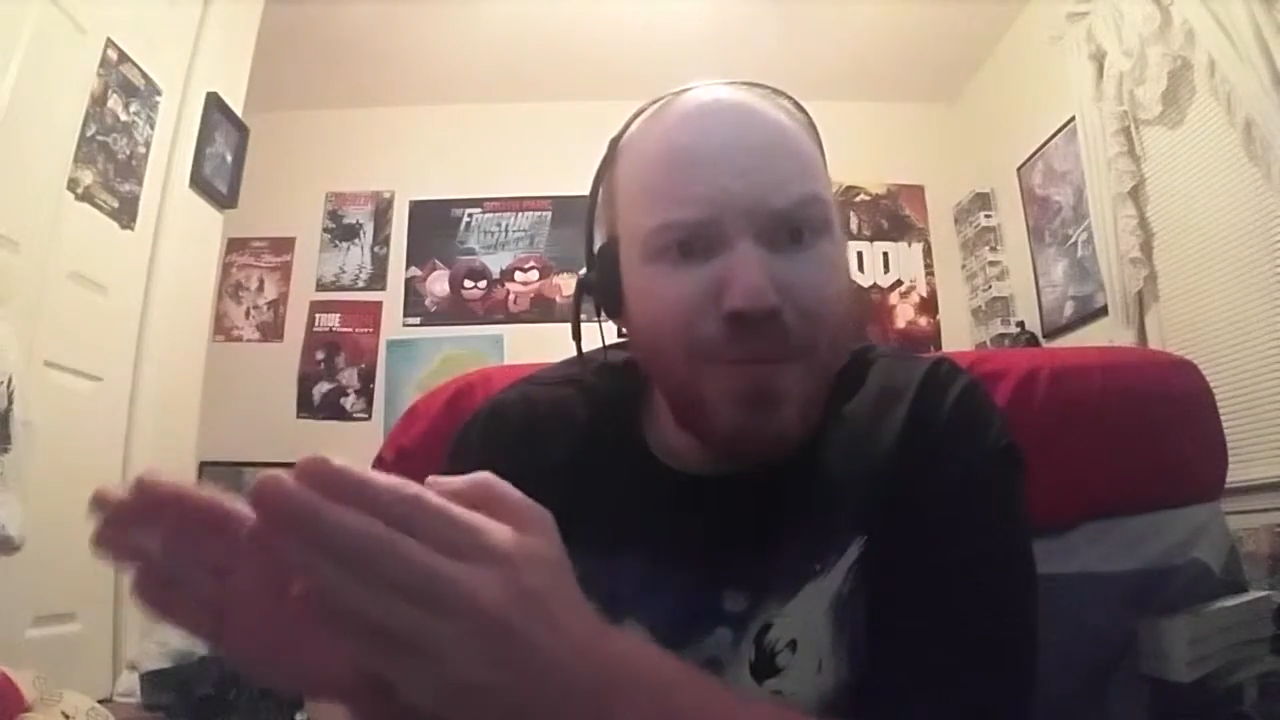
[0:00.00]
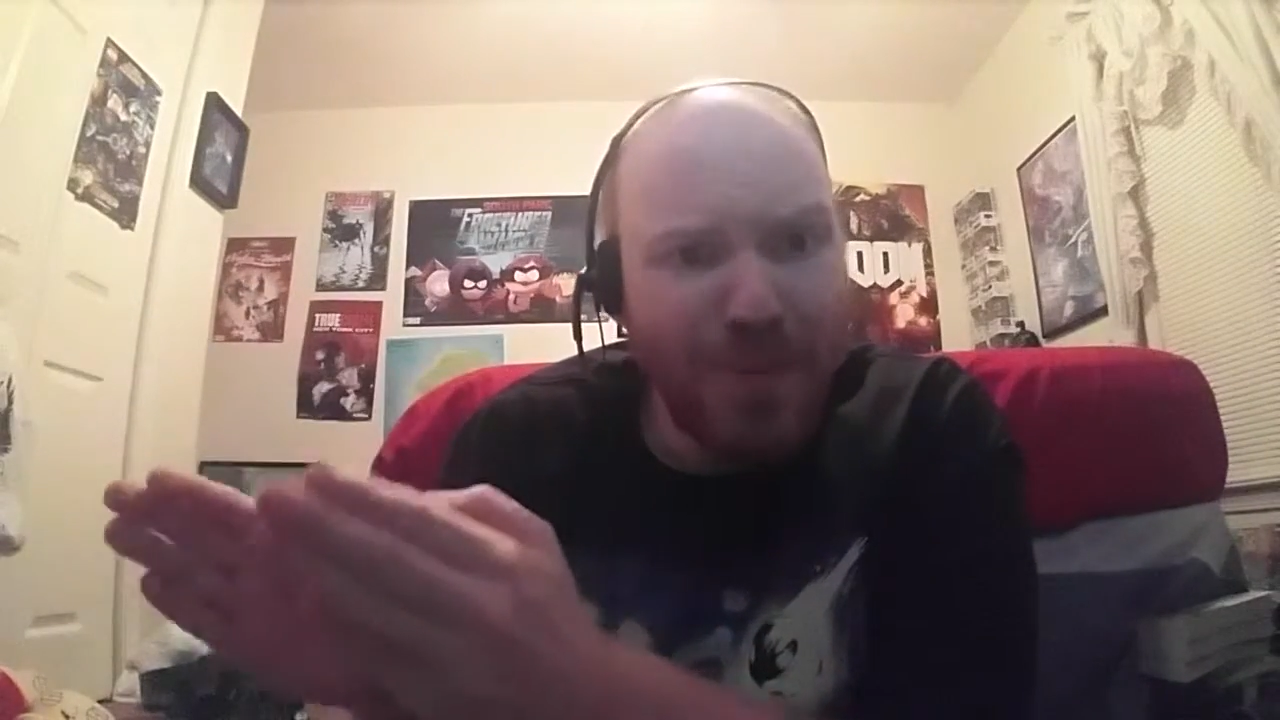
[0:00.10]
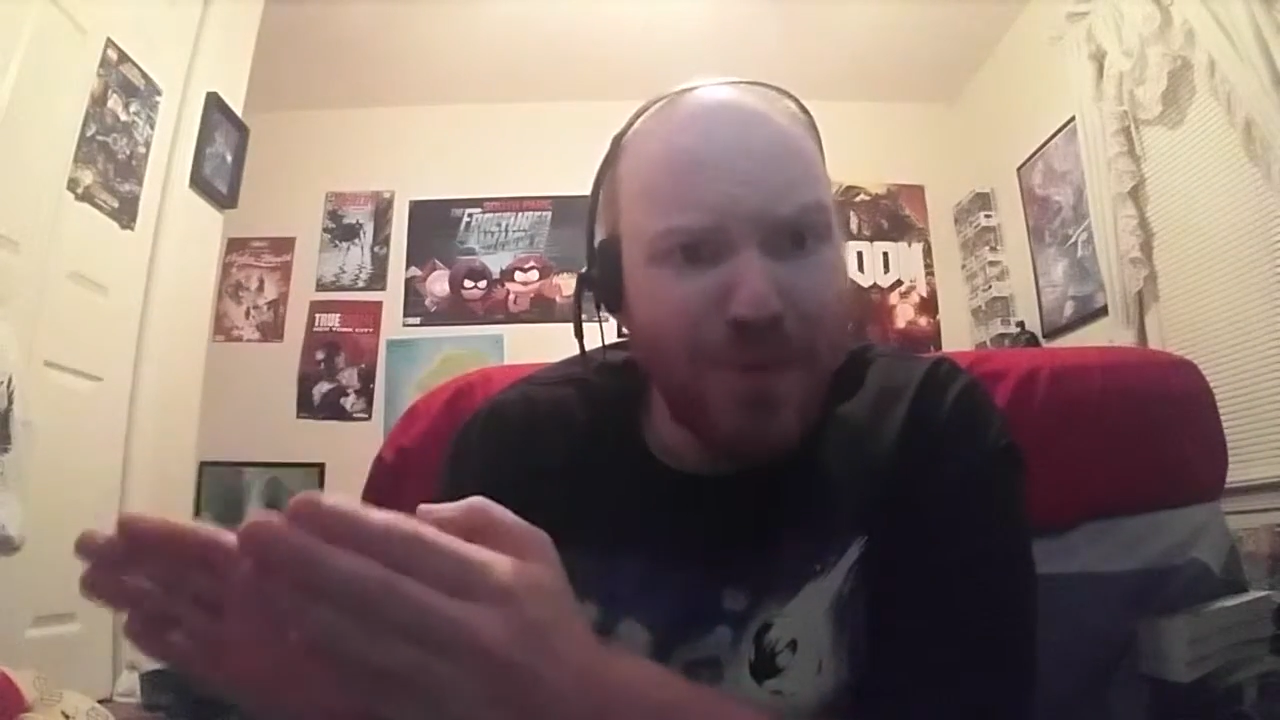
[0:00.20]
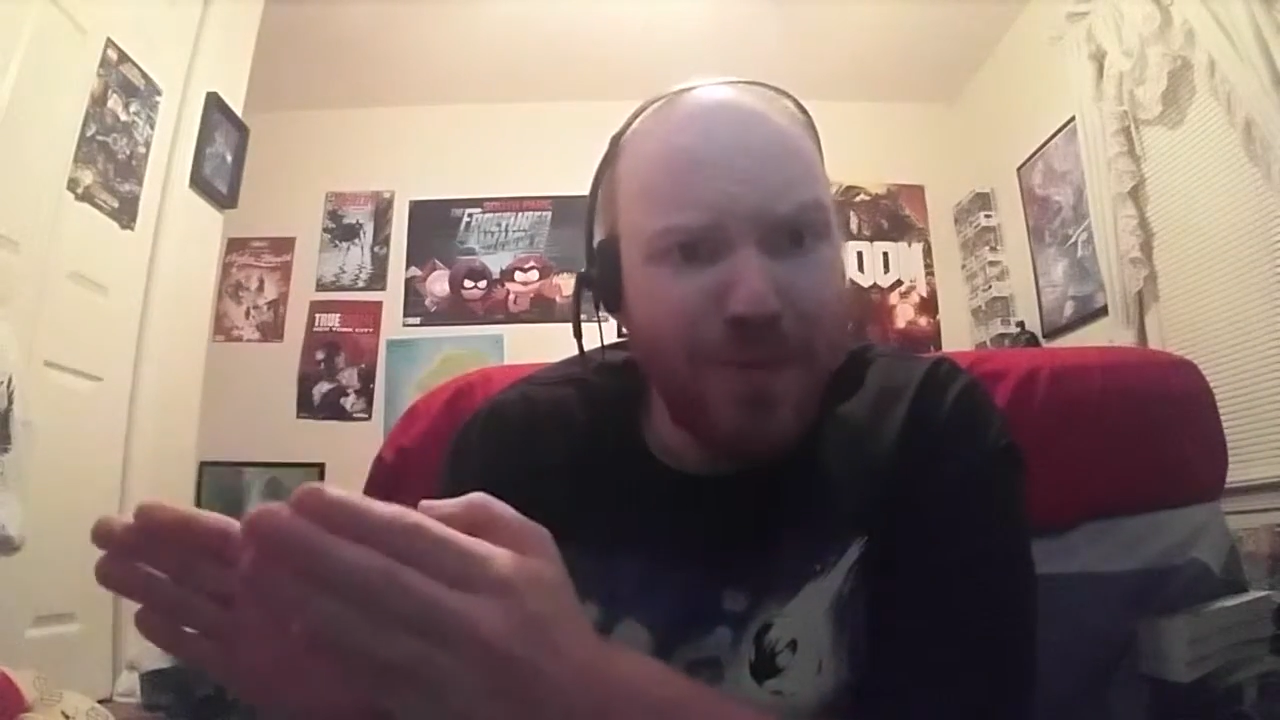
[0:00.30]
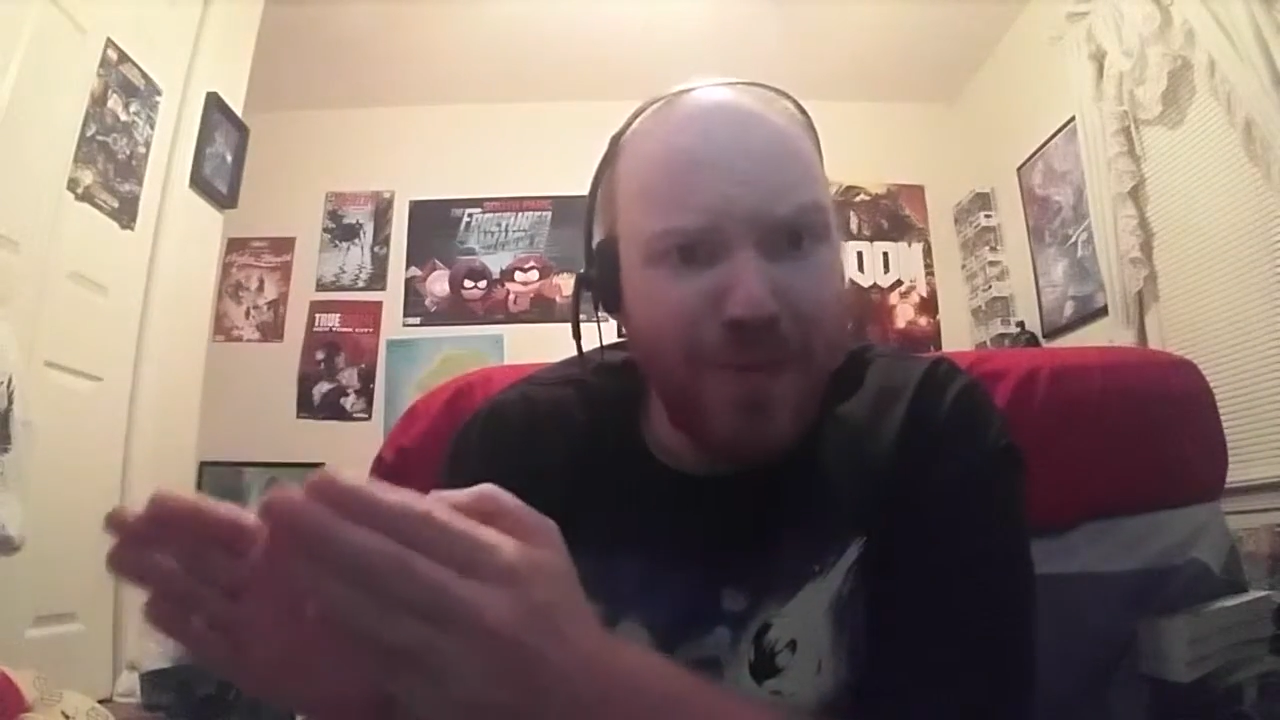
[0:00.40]

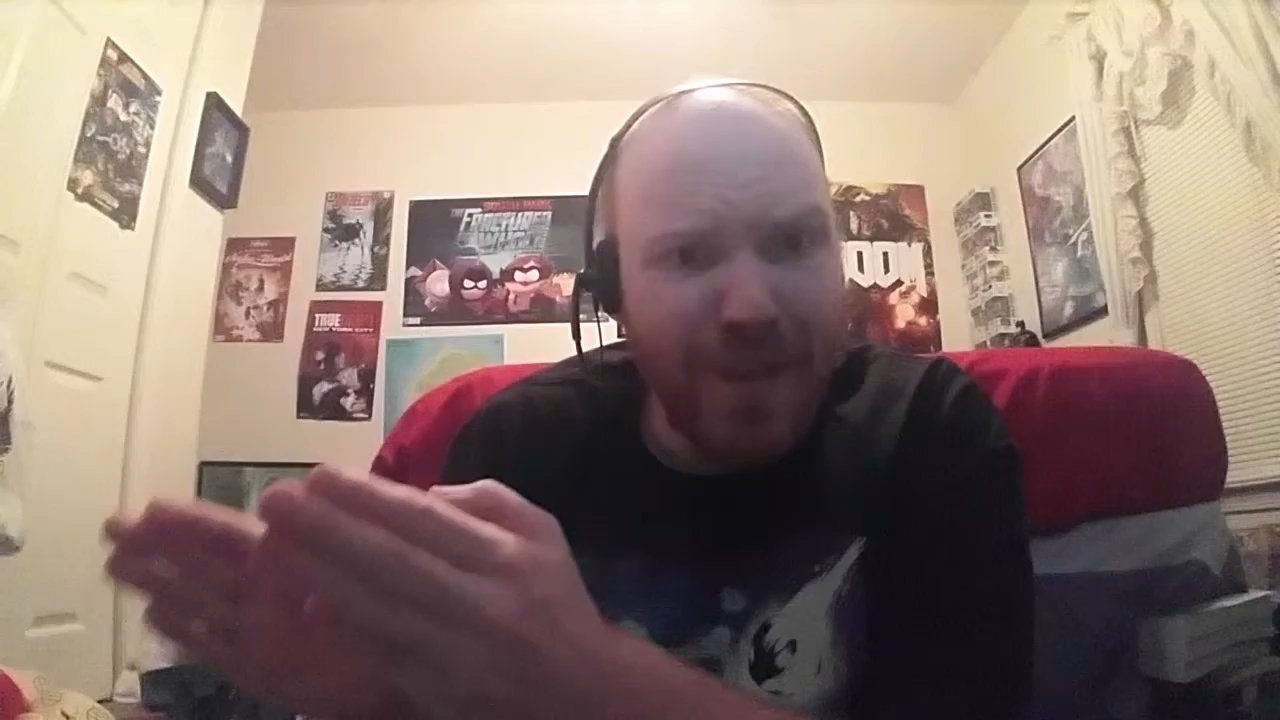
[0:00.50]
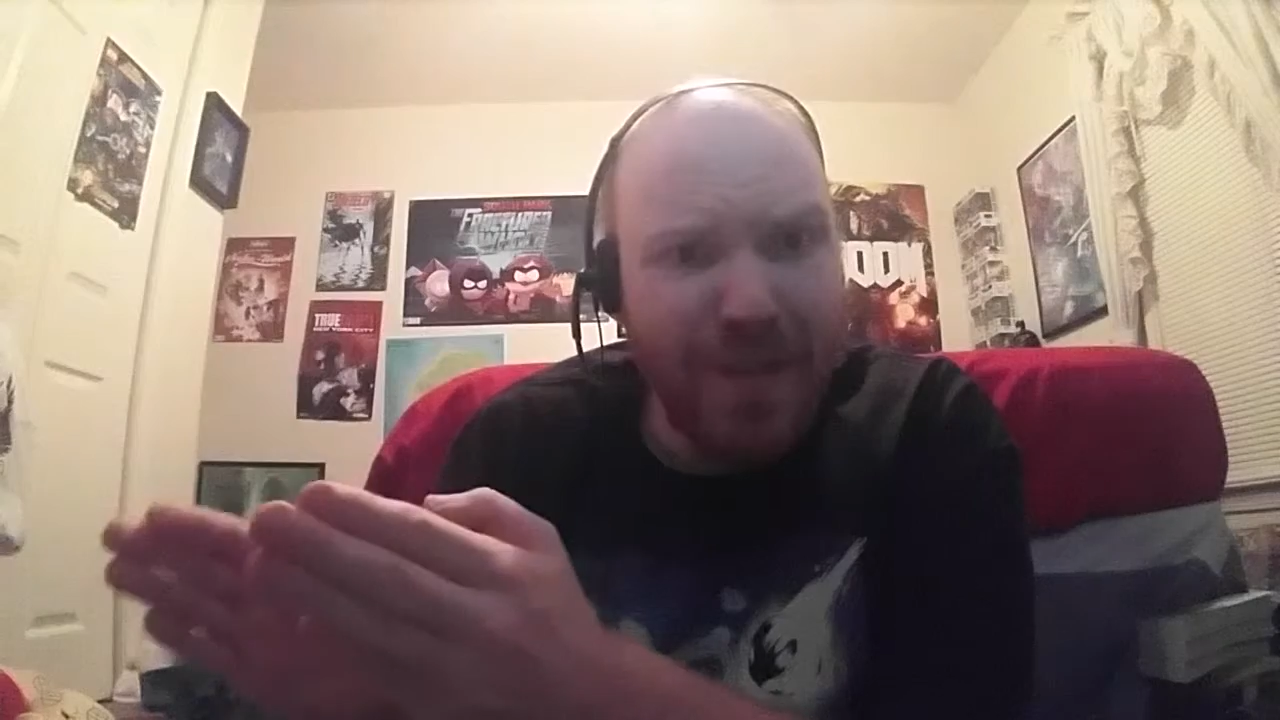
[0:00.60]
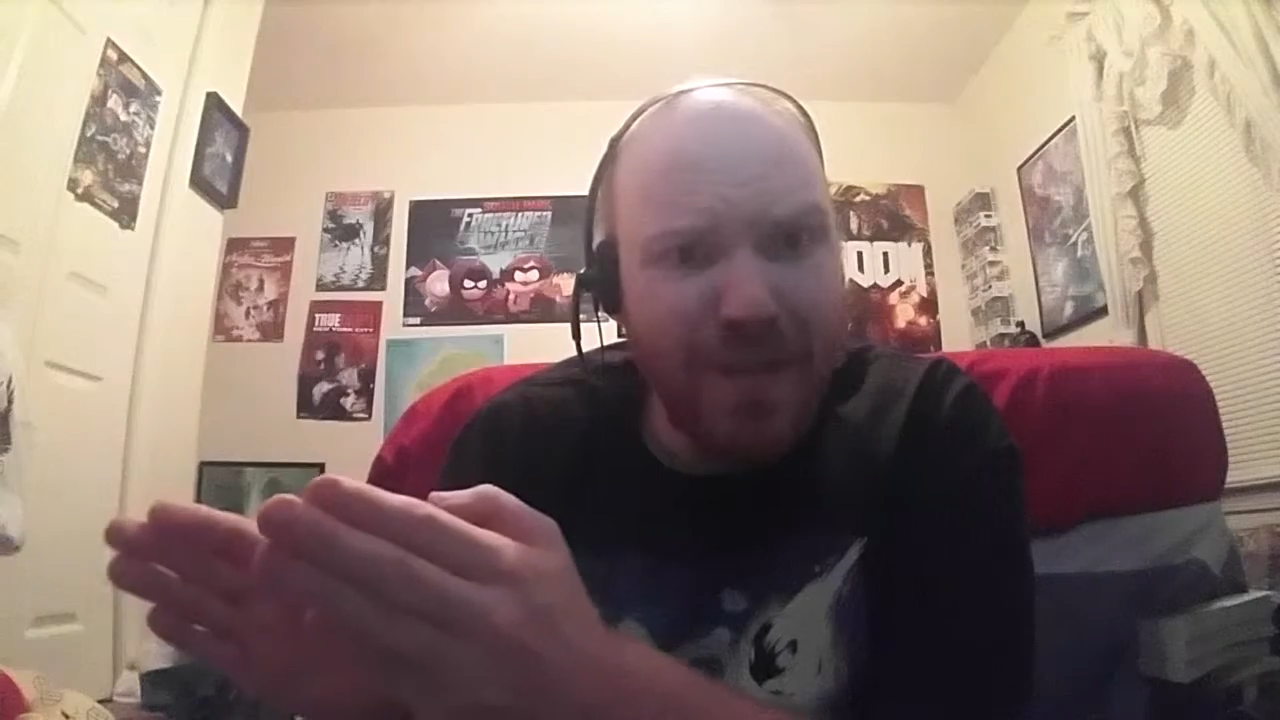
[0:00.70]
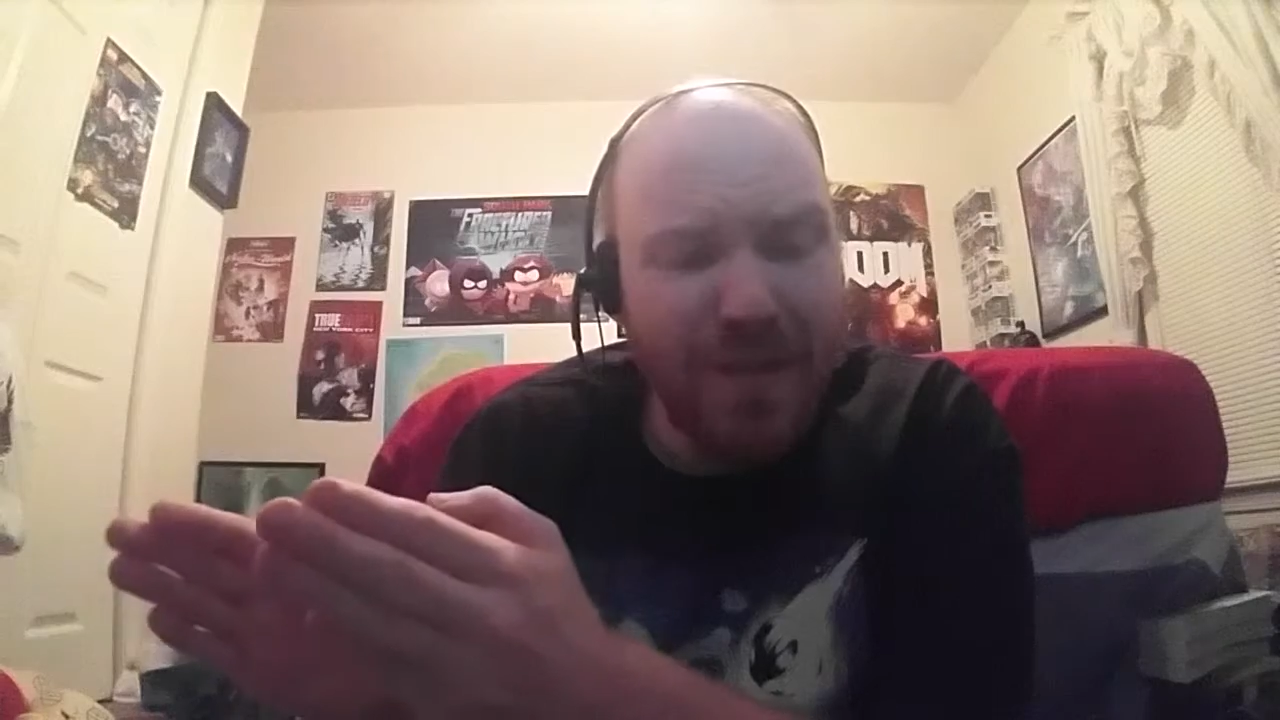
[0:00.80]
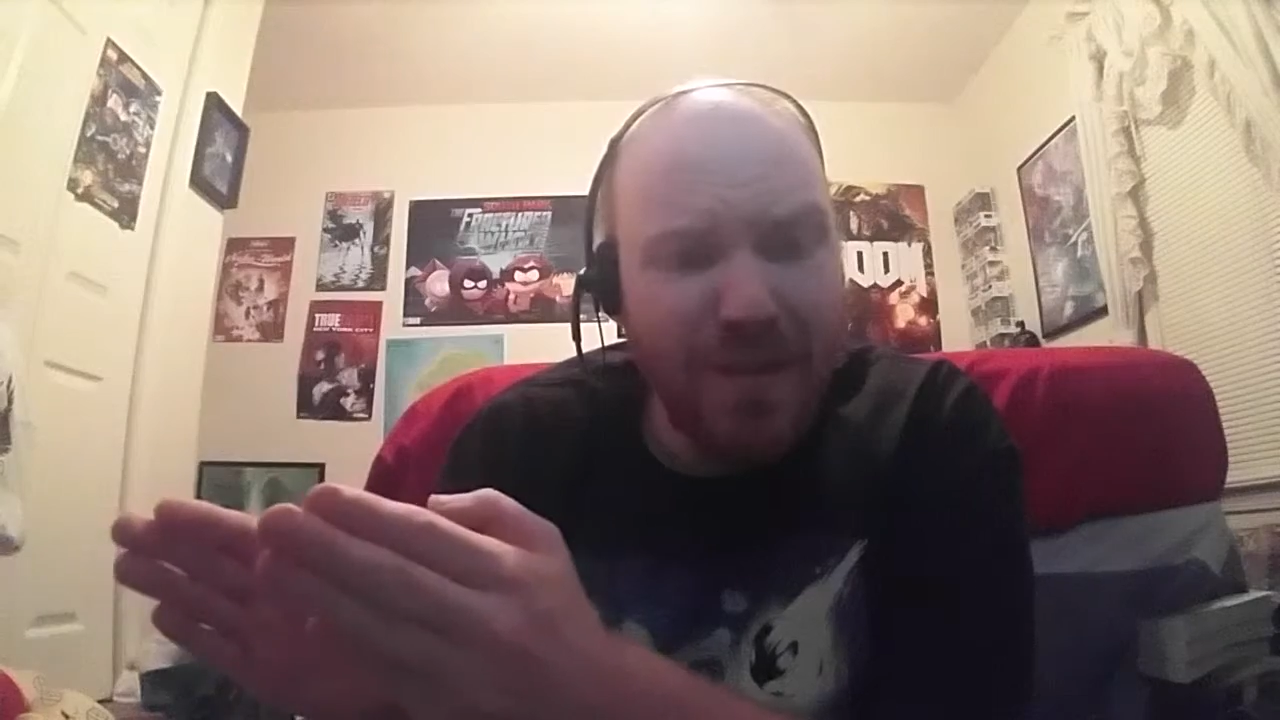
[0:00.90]
movie